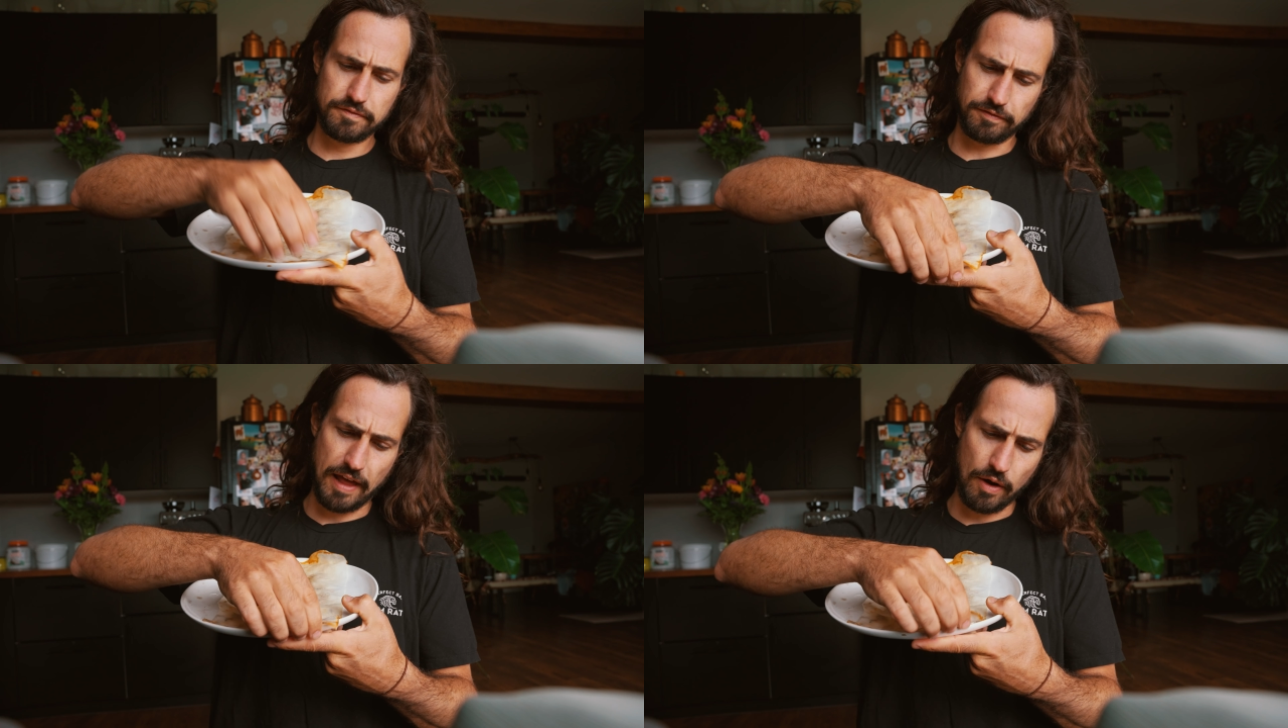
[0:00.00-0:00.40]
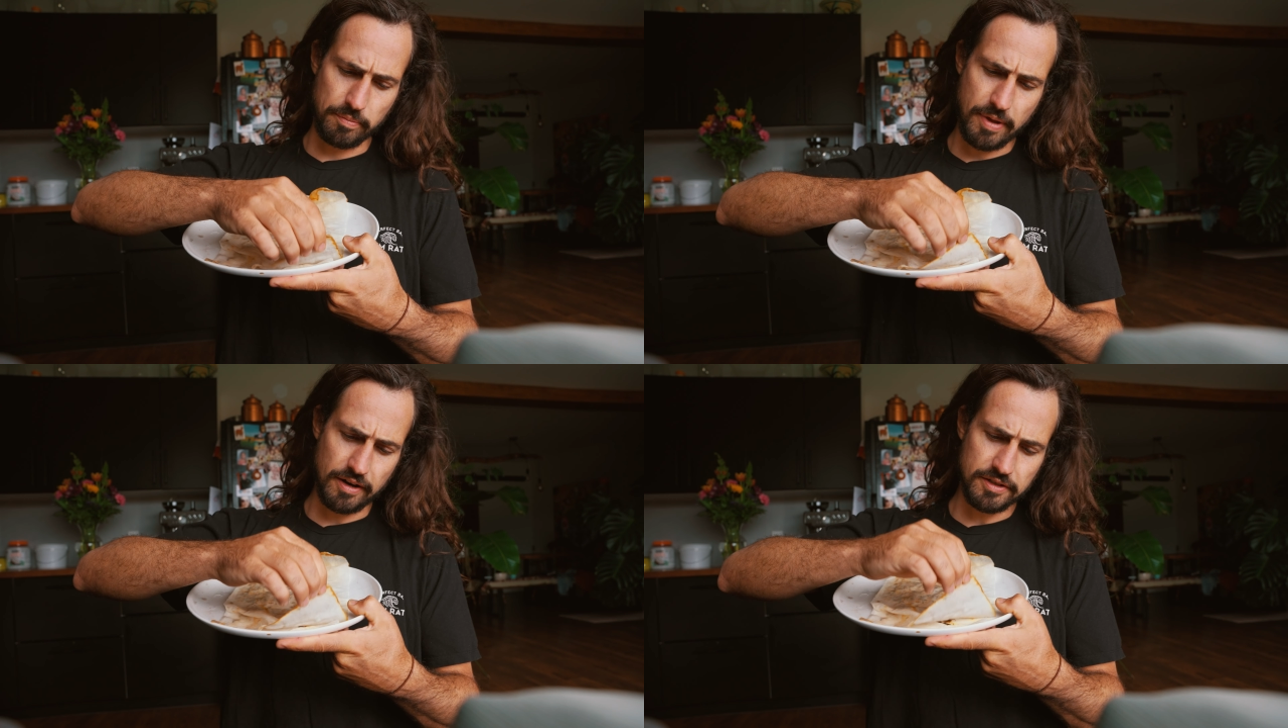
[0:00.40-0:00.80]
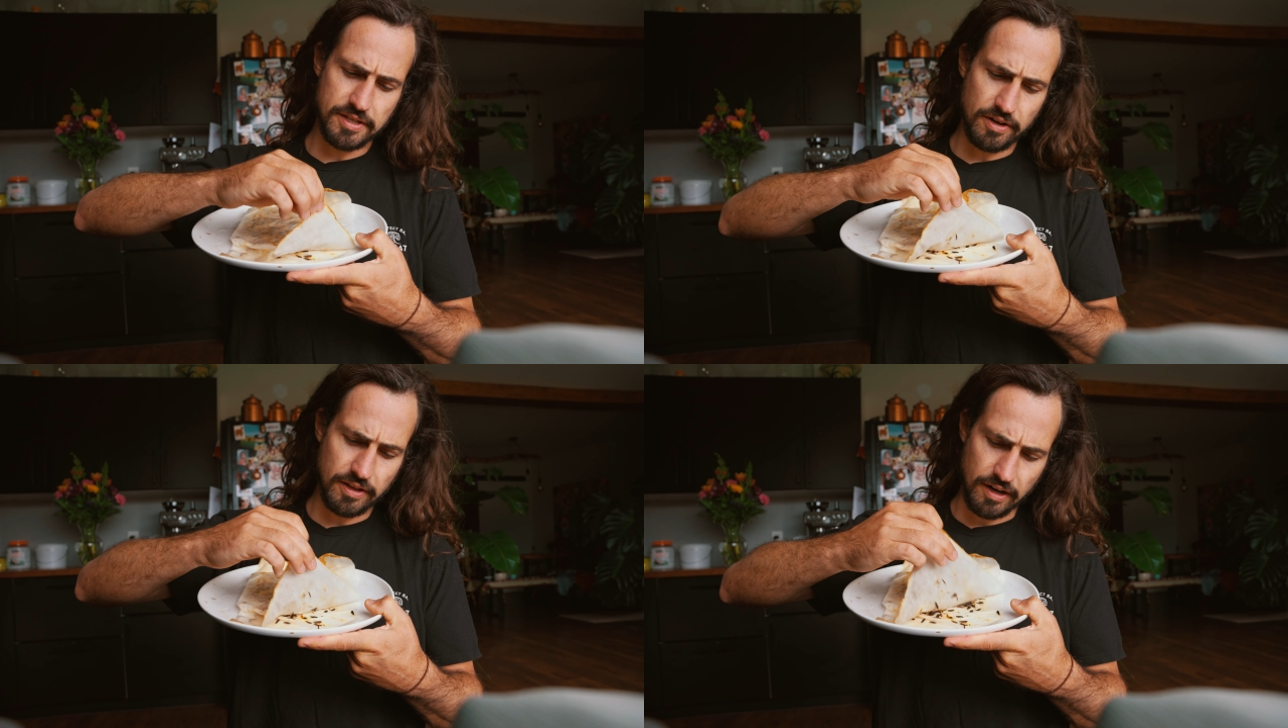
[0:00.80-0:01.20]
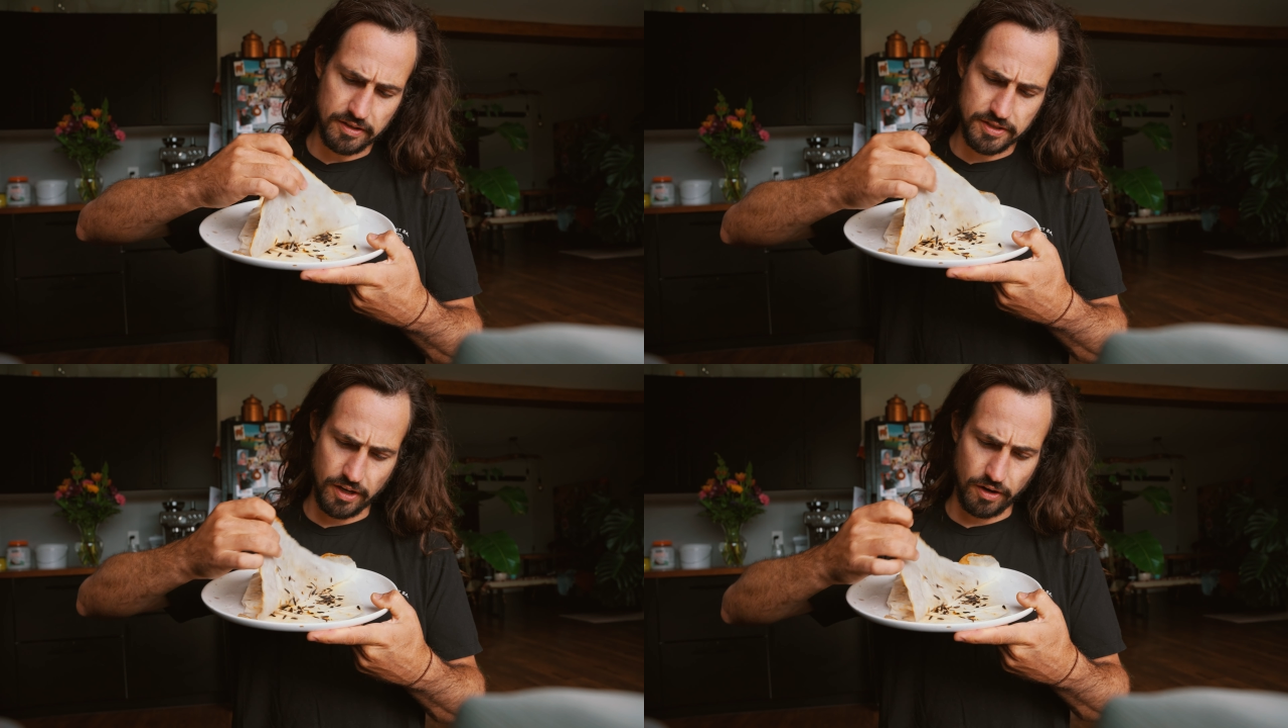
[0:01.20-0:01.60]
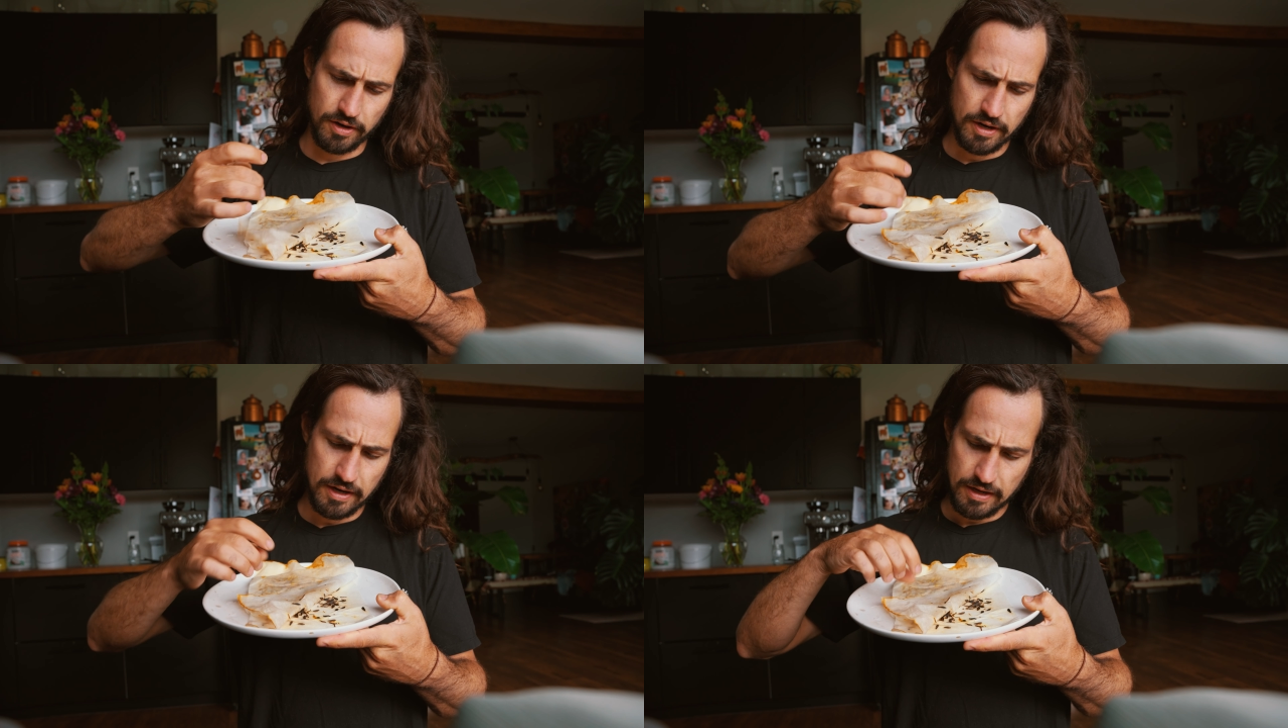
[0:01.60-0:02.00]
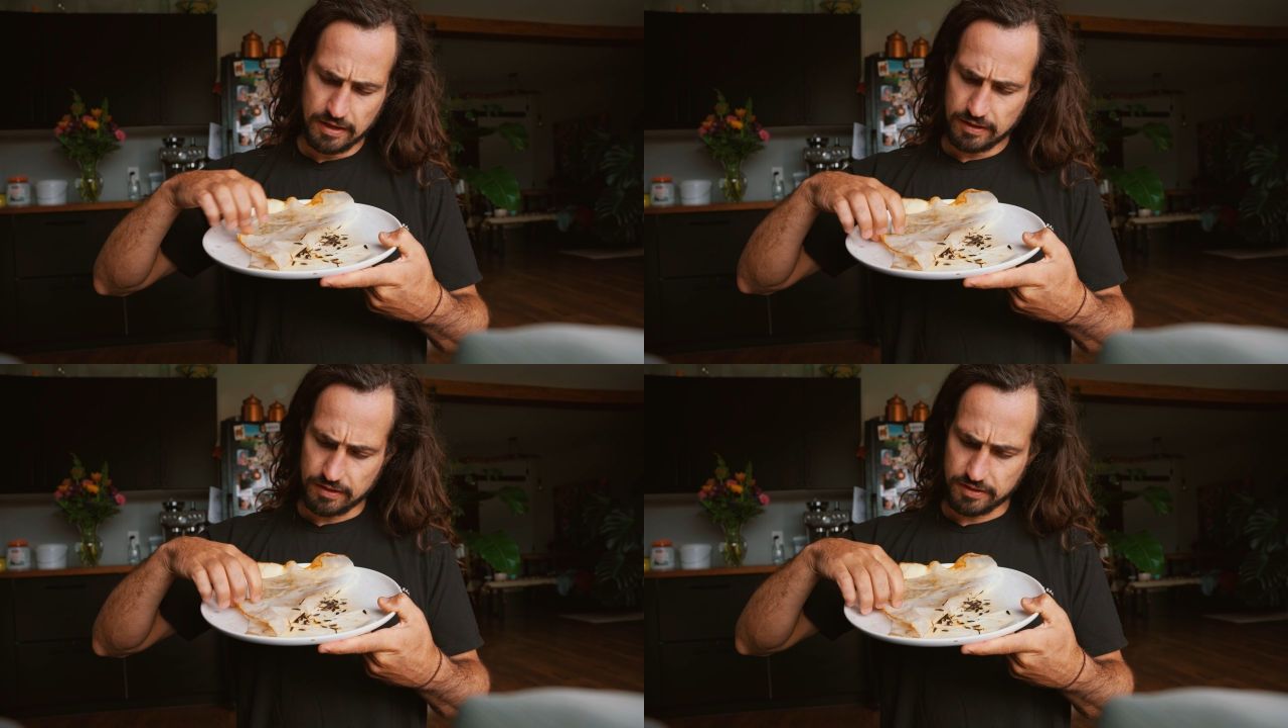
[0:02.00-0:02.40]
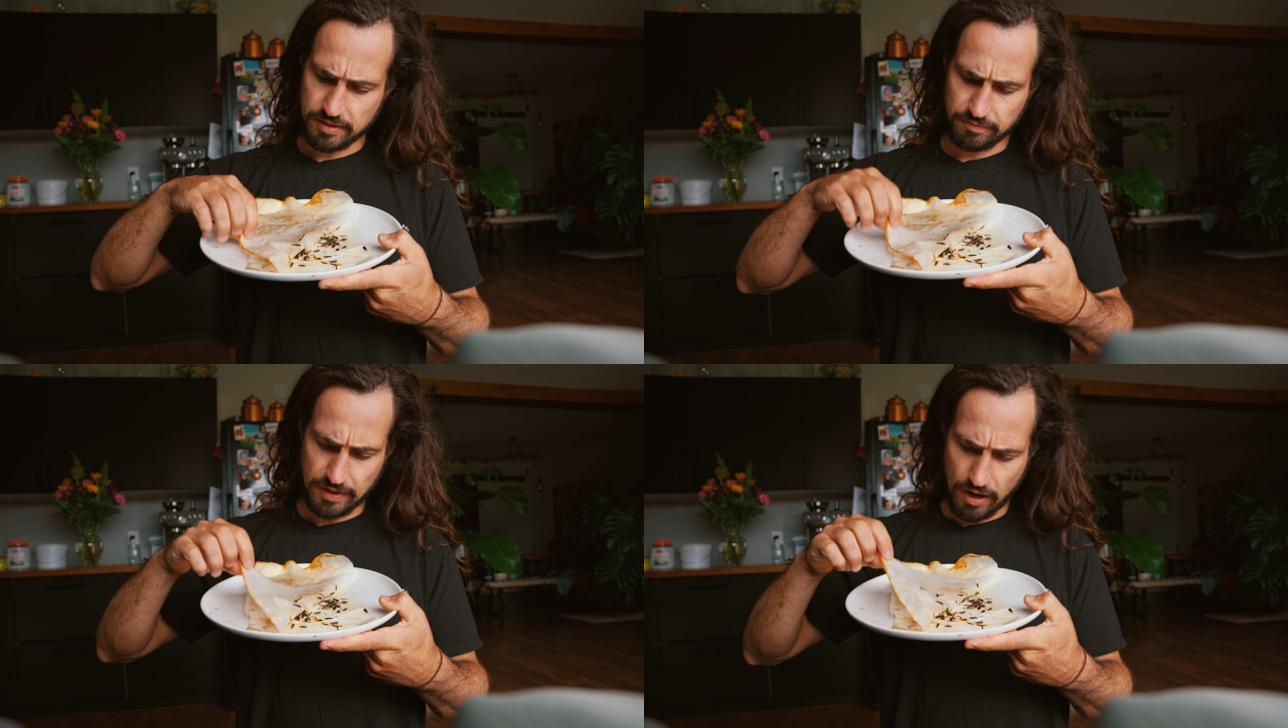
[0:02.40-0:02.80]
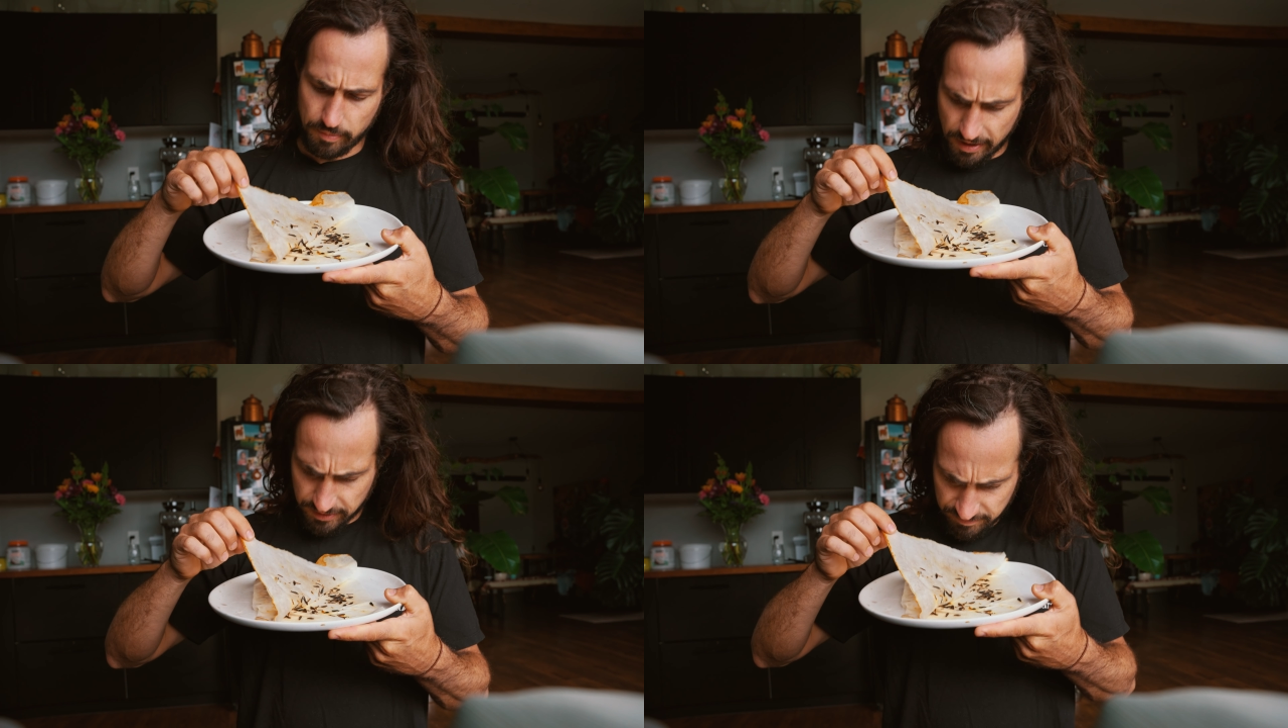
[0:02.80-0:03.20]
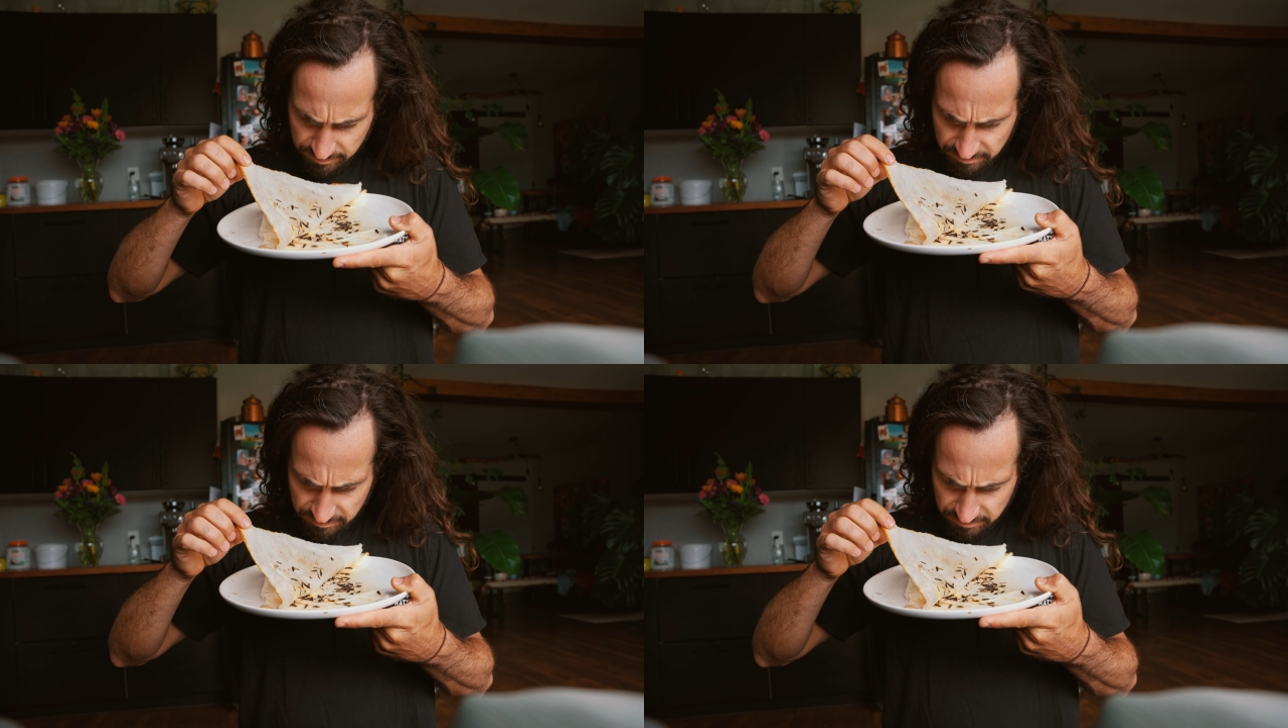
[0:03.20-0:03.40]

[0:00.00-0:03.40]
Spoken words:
flower petals out of there, so there's some flower petals.